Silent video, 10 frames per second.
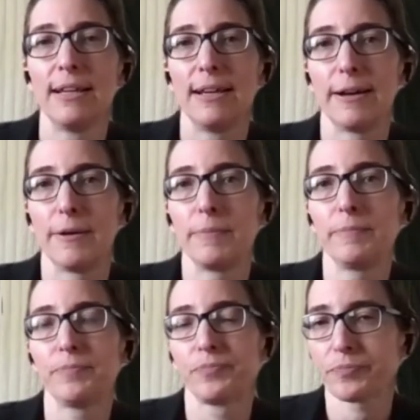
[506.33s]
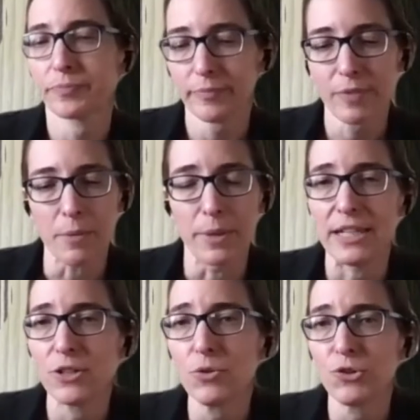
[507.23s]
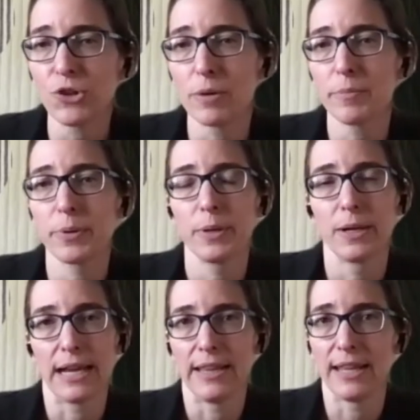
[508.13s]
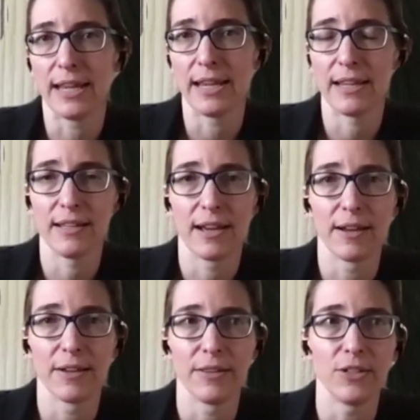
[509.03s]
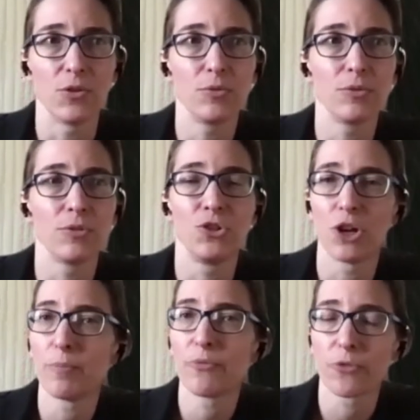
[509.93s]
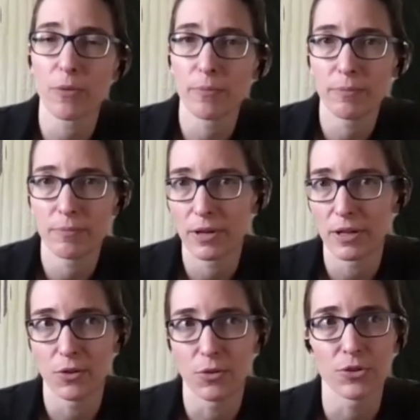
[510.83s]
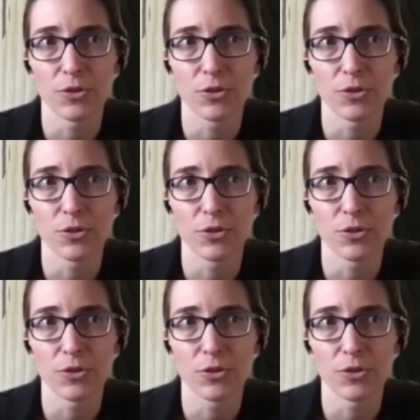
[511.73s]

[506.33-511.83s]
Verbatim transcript: Um, but they don't jump and they uh, they don't jump from uh, or,